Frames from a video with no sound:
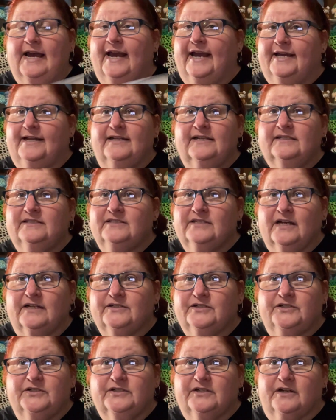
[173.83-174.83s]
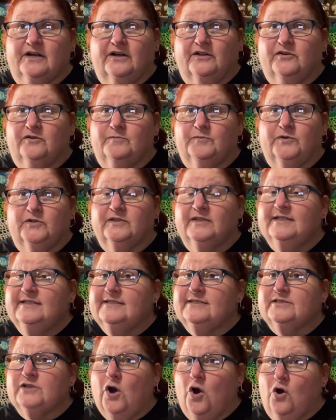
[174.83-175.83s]
It is not just a coloring book.
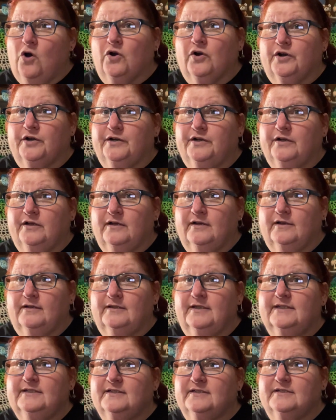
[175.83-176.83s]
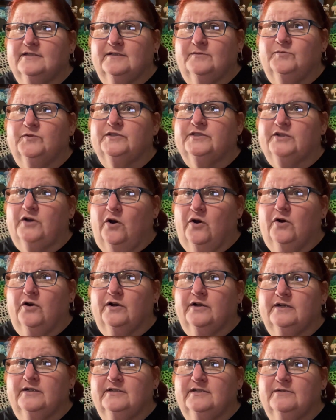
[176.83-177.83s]
This is art. This is someone's
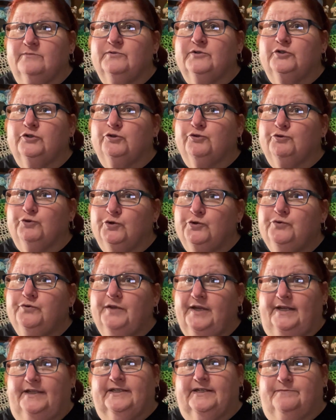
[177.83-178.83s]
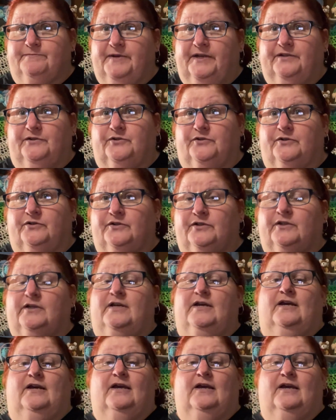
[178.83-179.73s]
art. Someone drew these pictures.